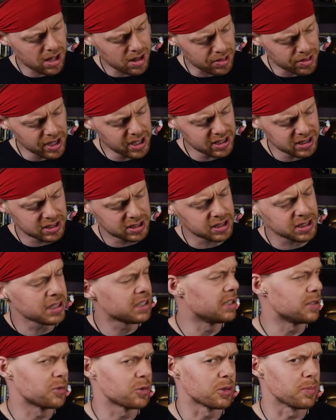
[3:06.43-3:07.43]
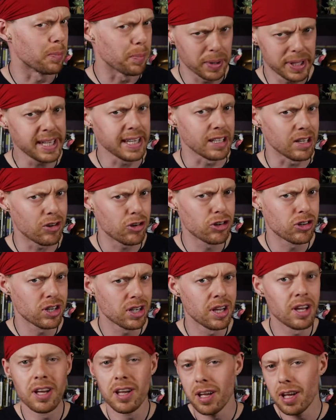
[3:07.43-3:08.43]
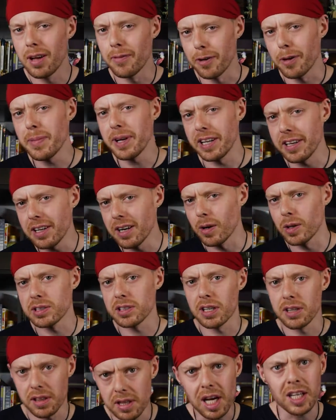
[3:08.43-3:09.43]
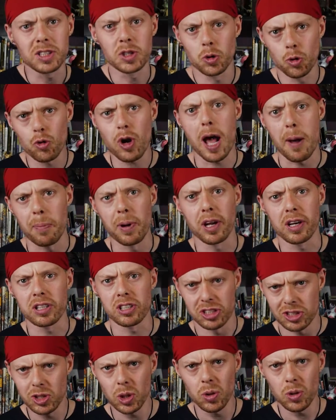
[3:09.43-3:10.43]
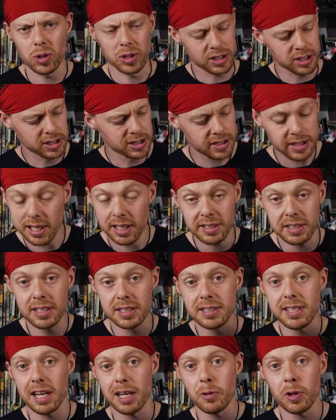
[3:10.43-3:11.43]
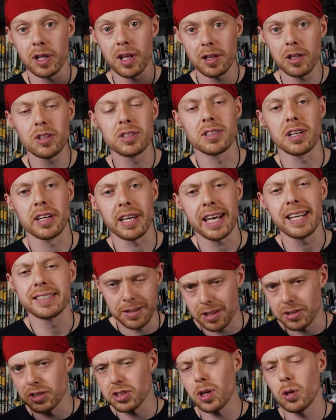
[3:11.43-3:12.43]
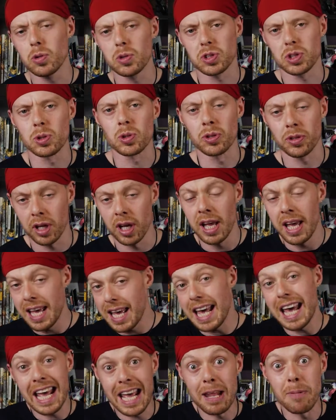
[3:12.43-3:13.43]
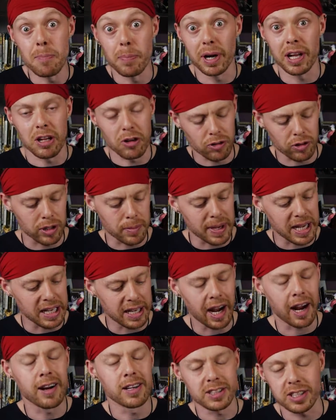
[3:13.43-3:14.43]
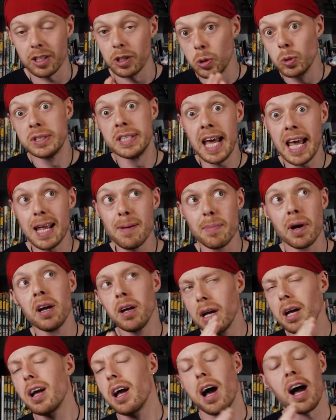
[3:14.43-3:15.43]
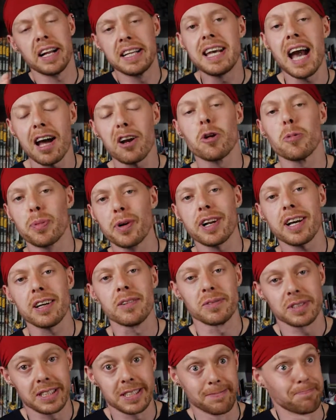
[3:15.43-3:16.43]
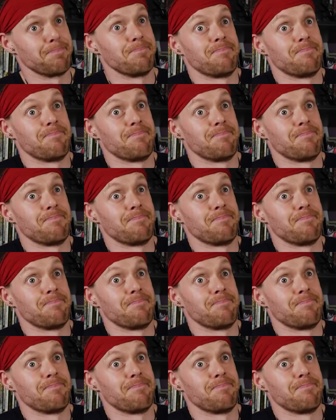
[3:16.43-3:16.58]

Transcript: This is from Bleach. And for a minute, I was like, that's a replica sword, because that's exactly what that looks like. It's a soul sword in Bleach from the main character, whose name I cannot pronounce.